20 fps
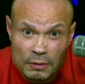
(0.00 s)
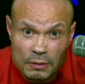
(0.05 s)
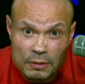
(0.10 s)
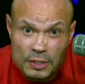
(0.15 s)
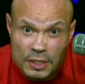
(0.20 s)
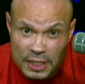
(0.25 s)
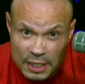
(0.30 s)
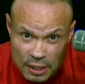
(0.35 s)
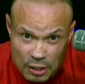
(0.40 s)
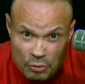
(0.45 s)

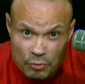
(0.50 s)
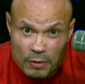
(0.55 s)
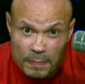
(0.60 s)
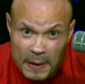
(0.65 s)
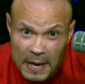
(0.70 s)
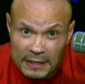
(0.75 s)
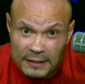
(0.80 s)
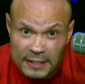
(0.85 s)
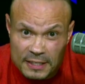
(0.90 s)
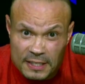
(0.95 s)
she knew
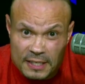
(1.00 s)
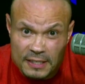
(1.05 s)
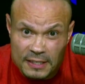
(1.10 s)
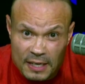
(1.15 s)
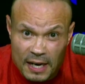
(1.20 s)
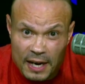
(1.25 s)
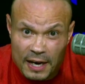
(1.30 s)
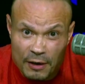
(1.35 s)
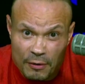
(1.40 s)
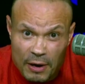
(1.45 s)
about this
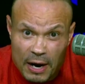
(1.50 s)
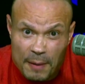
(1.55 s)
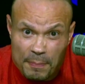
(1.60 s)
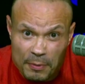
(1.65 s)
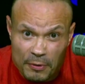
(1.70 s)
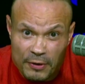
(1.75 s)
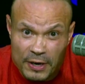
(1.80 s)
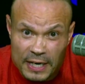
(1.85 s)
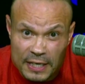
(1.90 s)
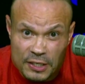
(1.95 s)
entire
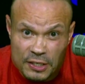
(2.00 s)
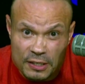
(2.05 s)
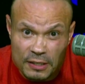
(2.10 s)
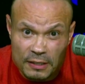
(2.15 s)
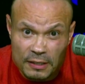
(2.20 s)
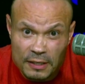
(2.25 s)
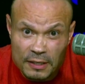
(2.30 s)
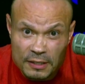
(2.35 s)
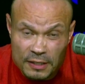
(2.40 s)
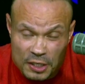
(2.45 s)

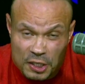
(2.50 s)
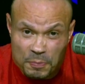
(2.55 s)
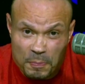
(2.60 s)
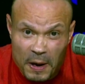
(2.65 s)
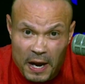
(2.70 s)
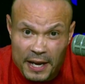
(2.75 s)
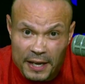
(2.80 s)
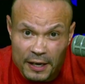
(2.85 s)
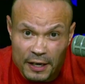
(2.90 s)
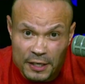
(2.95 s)
operation to
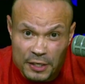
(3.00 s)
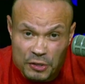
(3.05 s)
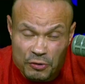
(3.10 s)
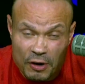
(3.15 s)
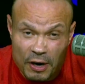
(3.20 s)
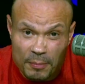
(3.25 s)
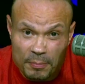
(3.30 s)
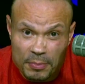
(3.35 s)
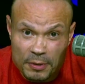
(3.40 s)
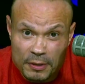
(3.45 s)
spy on
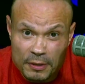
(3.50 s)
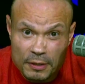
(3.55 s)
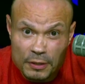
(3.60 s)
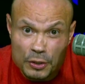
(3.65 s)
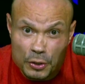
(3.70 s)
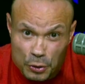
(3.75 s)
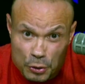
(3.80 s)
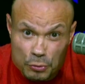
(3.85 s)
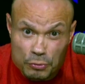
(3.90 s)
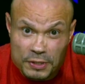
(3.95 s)
Trump
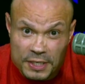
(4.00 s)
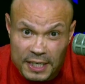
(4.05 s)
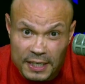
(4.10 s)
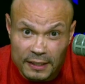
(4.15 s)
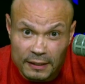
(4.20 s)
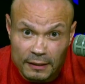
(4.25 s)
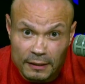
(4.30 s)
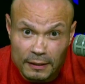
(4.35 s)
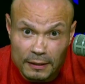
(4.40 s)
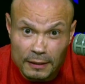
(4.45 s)

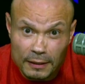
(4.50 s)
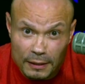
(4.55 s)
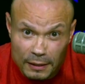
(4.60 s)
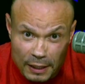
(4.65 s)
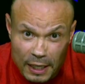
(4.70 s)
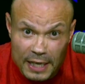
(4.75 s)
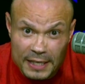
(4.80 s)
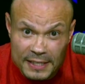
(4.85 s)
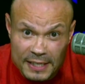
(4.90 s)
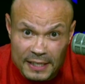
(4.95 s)
using
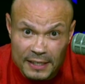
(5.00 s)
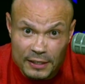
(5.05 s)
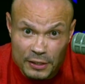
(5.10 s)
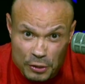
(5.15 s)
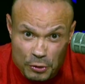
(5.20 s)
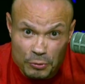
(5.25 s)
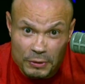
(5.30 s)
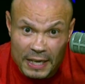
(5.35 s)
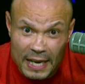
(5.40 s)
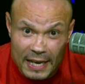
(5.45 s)
London,
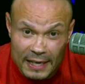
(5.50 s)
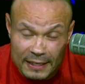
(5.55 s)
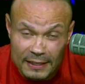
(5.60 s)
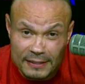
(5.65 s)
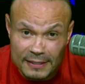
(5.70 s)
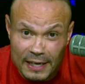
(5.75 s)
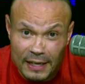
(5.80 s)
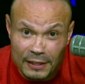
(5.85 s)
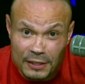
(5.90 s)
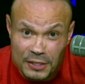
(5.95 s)
UK
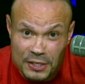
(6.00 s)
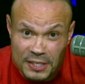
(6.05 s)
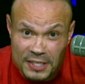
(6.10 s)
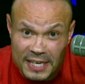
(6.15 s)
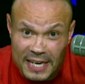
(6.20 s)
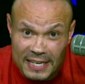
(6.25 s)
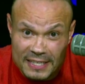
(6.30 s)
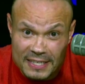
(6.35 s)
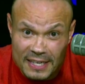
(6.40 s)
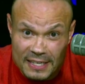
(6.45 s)
intelligence
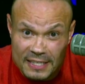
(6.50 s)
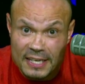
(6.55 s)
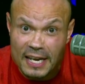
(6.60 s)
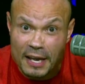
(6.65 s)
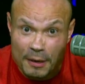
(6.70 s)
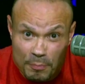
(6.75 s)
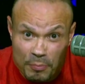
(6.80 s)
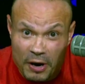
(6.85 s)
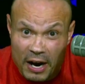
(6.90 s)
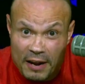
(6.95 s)
assets
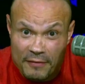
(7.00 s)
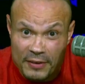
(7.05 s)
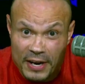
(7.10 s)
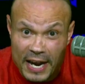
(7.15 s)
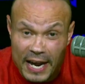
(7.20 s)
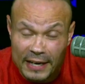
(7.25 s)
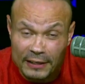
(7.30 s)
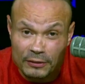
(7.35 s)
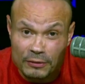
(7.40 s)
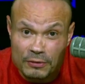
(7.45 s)
and private
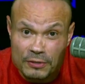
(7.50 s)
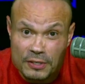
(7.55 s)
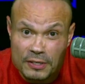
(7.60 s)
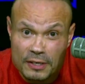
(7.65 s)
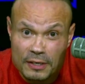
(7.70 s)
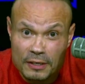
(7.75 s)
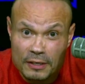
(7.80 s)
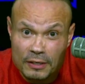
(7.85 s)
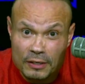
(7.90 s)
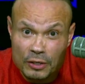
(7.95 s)
actors
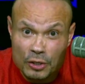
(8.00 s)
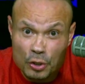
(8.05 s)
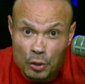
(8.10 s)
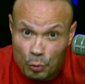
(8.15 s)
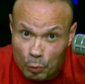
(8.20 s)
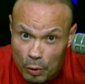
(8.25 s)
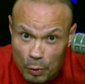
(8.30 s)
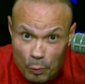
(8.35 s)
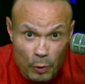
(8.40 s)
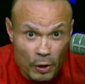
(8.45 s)
who
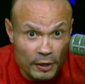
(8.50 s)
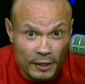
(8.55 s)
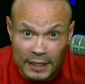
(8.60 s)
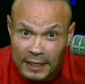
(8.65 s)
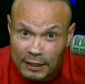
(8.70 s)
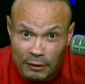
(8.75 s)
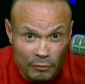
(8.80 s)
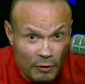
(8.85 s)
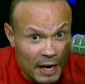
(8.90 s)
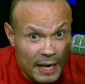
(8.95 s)
were
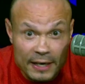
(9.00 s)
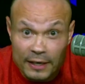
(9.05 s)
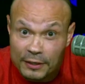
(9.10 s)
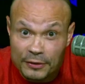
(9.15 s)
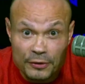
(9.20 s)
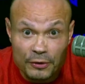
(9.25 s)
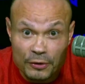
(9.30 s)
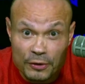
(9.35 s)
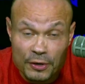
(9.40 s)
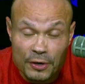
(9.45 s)
working right
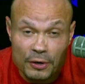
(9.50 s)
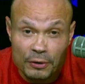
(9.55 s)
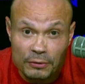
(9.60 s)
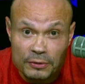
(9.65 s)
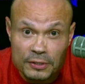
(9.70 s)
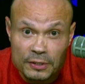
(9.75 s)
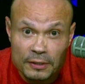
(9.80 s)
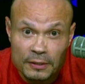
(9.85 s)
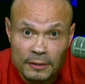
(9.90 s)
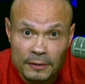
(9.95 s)
under her nose.